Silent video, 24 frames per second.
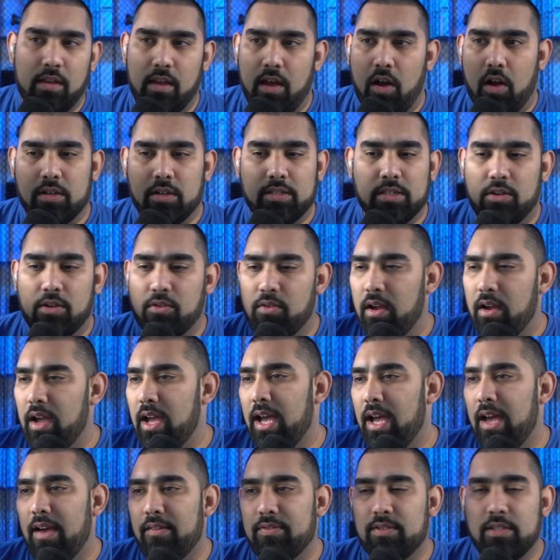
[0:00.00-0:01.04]
arts and
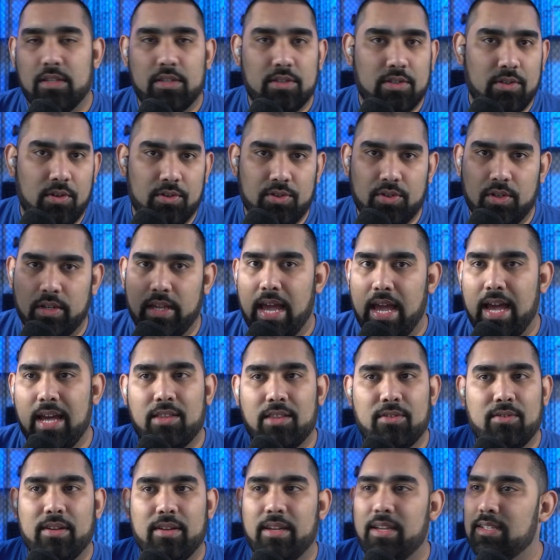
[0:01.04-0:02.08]
crafts, social
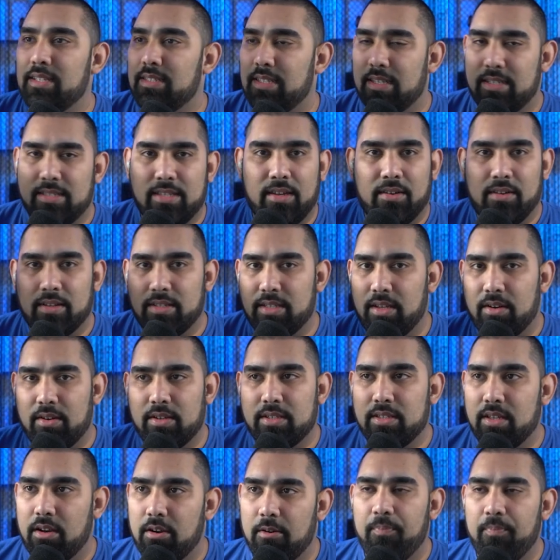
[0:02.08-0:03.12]
gatherings, et cetera, et cetera, et
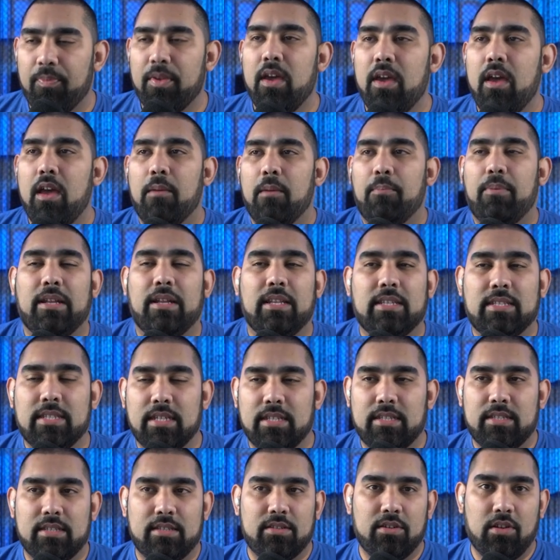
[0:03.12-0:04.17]
cetera. But
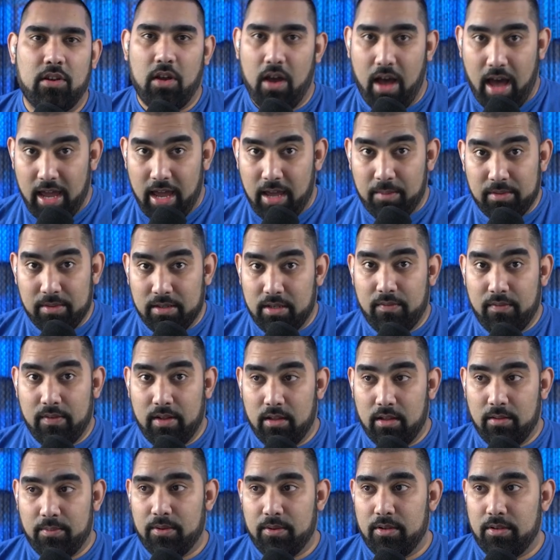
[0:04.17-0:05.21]
since, you know, I am a
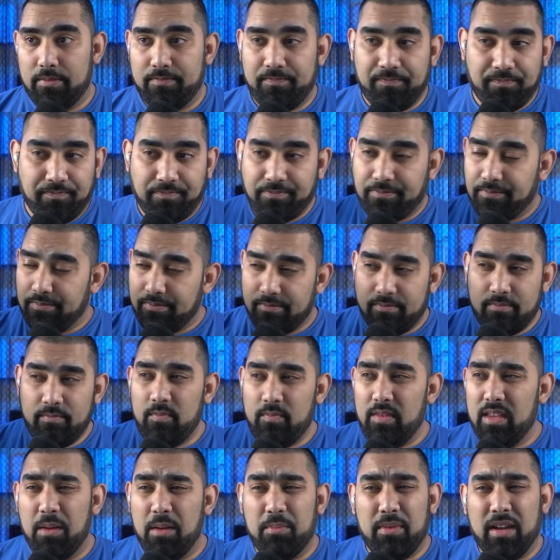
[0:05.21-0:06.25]
developer,
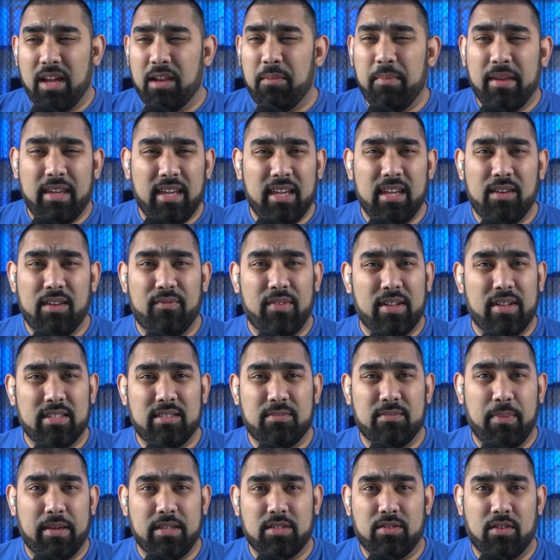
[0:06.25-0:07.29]
I'm kind of making events
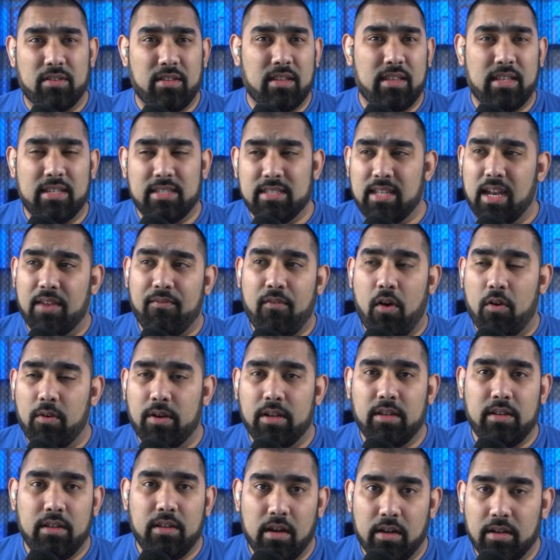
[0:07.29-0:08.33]
based on the things that I've already
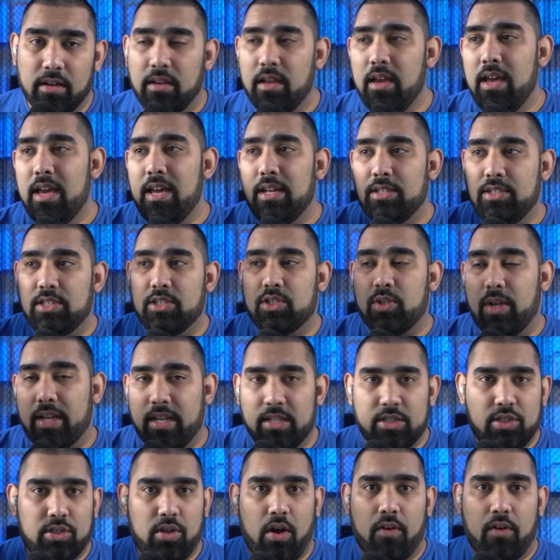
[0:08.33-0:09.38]
done, just so I can
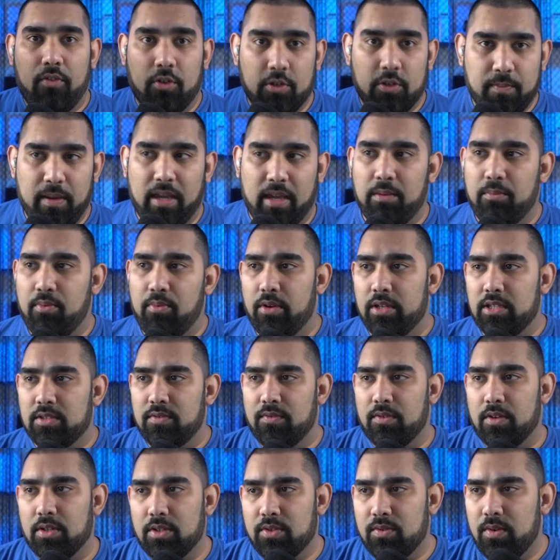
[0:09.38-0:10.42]
solve those pain points
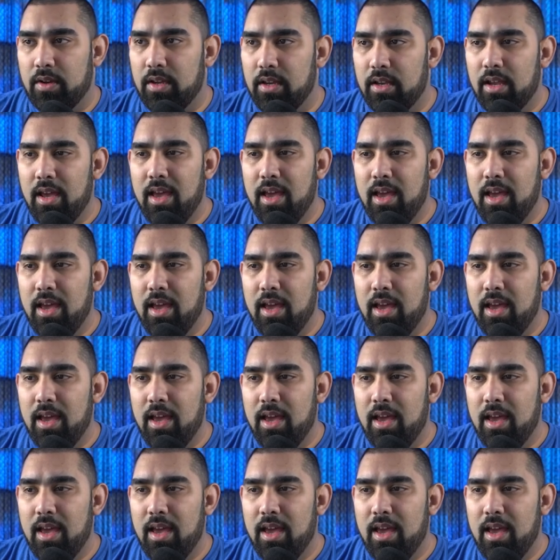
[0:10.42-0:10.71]
first, right?